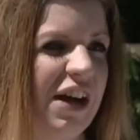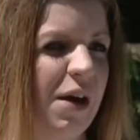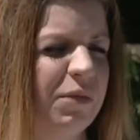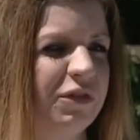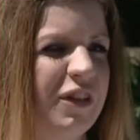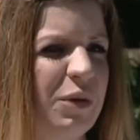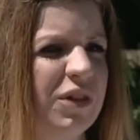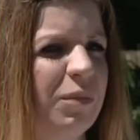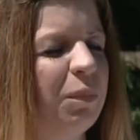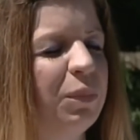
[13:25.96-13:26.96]
I felt
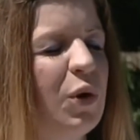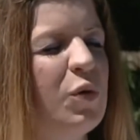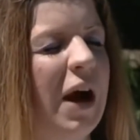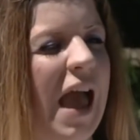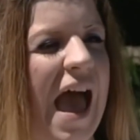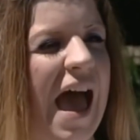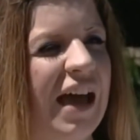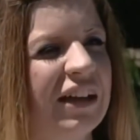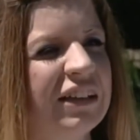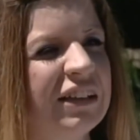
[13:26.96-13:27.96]
someone pull my
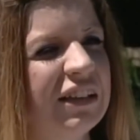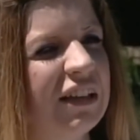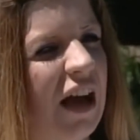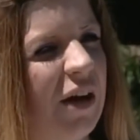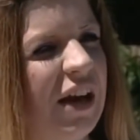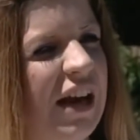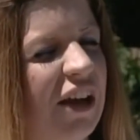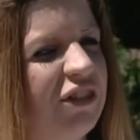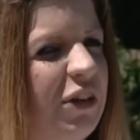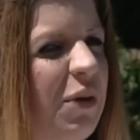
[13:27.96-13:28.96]
hair and
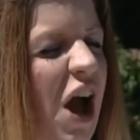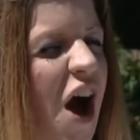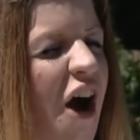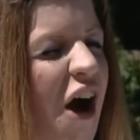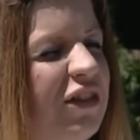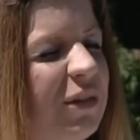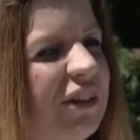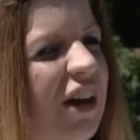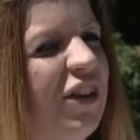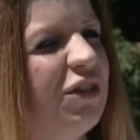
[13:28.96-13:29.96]
actually quite hurt, so I
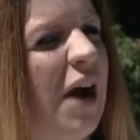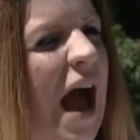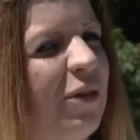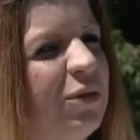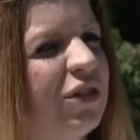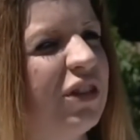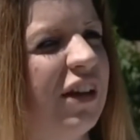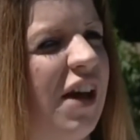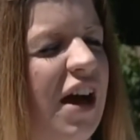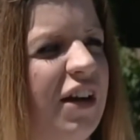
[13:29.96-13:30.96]
turned around
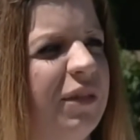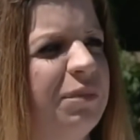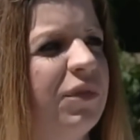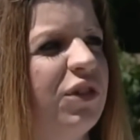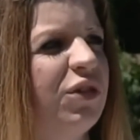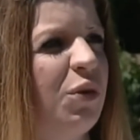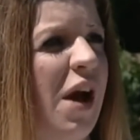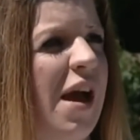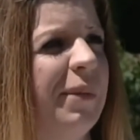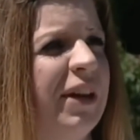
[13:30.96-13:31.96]
and saw
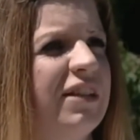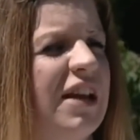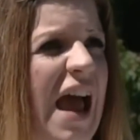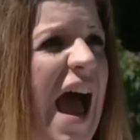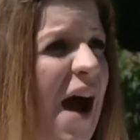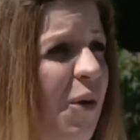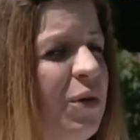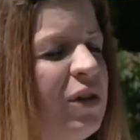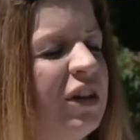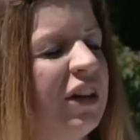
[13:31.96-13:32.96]
him and said,
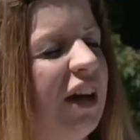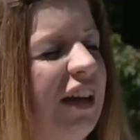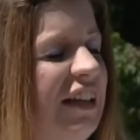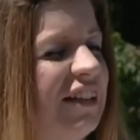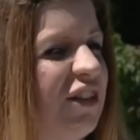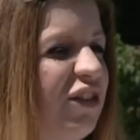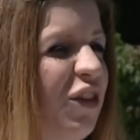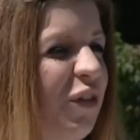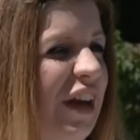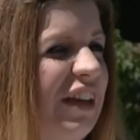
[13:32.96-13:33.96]
ow, and he said,
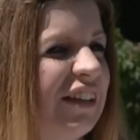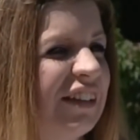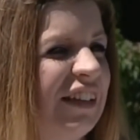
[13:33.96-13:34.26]
sorry.